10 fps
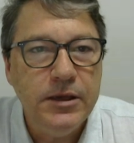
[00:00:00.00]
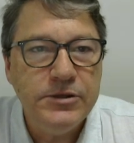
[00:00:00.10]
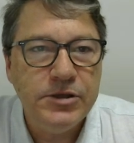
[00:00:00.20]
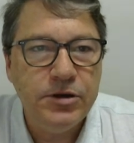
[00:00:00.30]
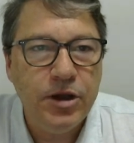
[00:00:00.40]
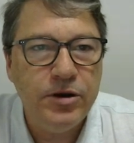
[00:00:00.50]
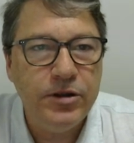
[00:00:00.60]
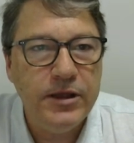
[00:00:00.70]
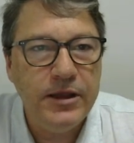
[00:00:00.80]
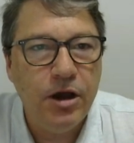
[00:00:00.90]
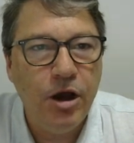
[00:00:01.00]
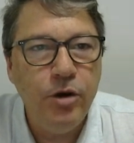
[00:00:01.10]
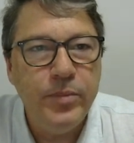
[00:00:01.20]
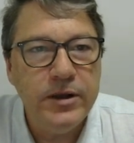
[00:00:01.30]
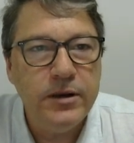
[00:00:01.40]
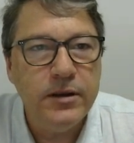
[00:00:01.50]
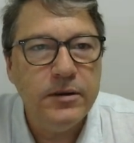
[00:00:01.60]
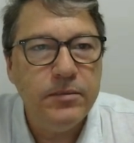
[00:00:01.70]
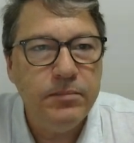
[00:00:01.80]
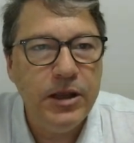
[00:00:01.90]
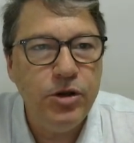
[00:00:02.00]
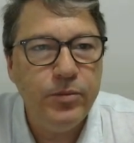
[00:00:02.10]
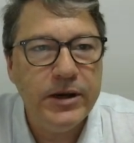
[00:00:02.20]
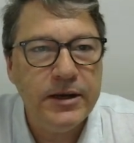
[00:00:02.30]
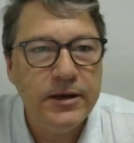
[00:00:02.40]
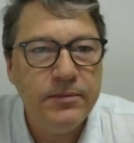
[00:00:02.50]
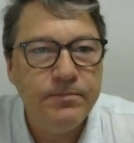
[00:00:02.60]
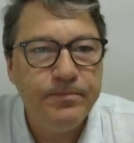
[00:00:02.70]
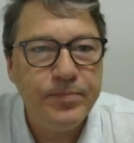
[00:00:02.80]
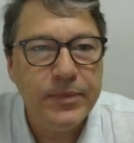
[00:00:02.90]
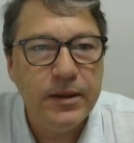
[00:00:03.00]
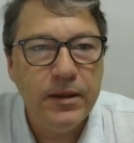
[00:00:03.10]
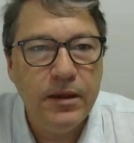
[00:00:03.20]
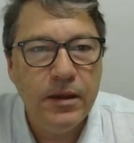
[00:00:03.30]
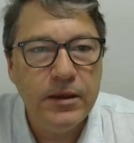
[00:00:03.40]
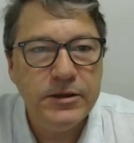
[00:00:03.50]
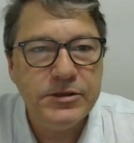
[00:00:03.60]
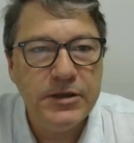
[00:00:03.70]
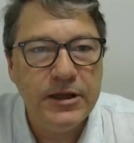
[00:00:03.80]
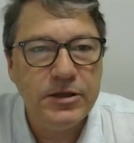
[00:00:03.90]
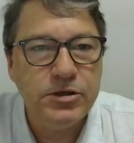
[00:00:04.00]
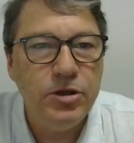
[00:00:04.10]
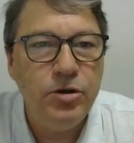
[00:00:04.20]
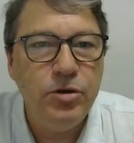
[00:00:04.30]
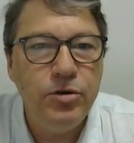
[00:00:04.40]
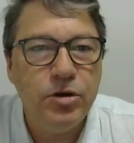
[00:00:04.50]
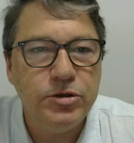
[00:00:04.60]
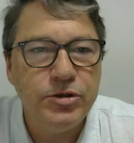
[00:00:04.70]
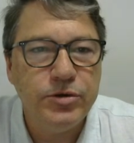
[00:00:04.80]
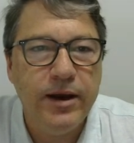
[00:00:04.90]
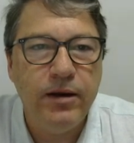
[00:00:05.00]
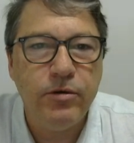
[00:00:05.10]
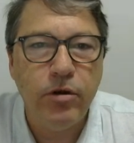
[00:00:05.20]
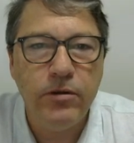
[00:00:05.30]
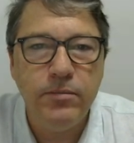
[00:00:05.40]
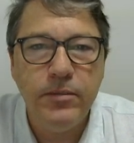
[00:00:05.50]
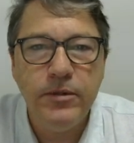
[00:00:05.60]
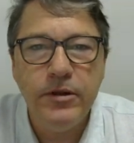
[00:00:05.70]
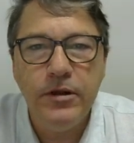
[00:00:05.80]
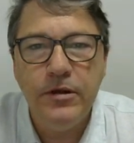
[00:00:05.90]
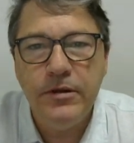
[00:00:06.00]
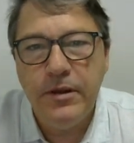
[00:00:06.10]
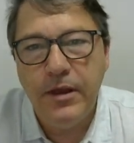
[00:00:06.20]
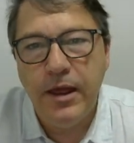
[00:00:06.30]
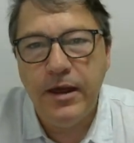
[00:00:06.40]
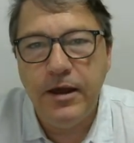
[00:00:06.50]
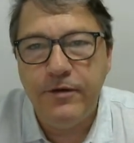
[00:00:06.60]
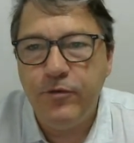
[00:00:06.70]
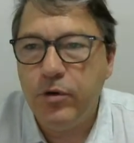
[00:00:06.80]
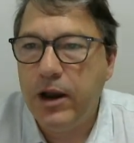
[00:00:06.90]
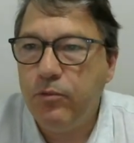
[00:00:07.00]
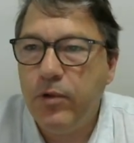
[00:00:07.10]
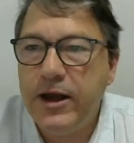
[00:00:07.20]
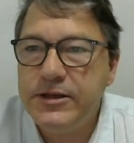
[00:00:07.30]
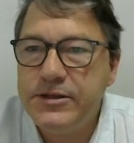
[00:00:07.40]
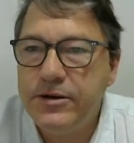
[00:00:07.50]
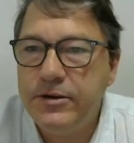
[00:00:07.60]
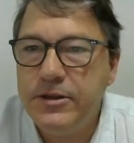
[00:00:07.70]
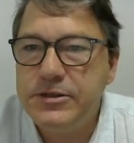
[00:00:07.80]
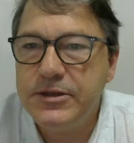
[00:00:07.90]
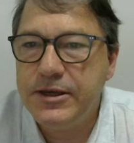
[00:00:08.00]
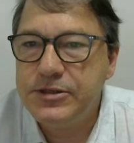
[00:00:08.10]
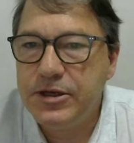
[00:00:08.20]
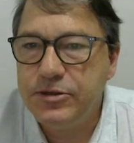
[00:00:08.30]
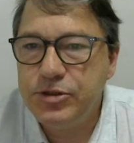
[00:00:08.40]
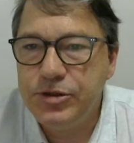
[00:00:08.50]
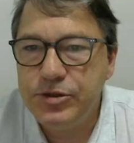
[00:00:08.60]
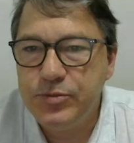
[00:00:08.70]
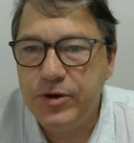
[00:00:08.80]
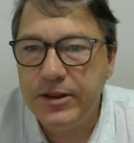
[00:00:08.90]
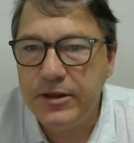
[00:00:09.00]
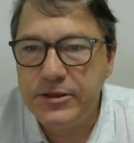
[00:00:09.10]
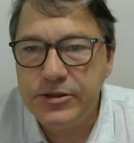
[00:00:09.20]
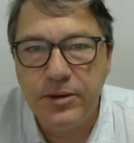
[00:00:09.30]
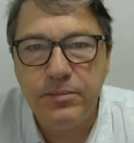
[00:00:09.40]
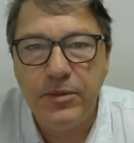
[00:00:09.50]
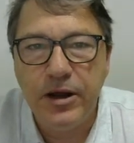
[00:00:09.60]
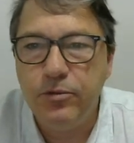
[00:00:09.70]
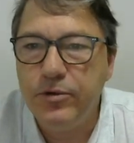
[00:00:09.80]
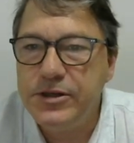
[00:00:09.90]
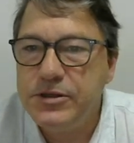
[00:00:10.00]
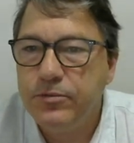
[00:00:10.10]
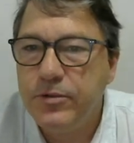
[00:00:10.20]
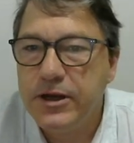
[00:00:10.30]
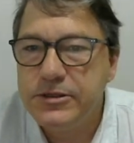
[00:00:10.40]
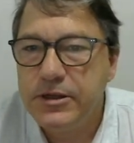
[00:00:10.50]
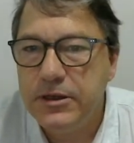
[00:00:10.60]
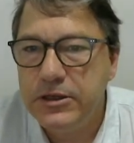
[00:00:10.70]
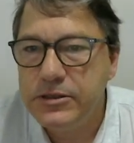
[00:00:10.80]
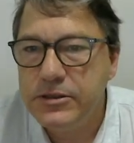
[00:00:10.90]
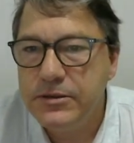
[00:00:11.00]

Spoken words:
So go to the Open menu button, select New Contour Algorithm. For a raster, in this case I'll choose one that's on my recent raster list.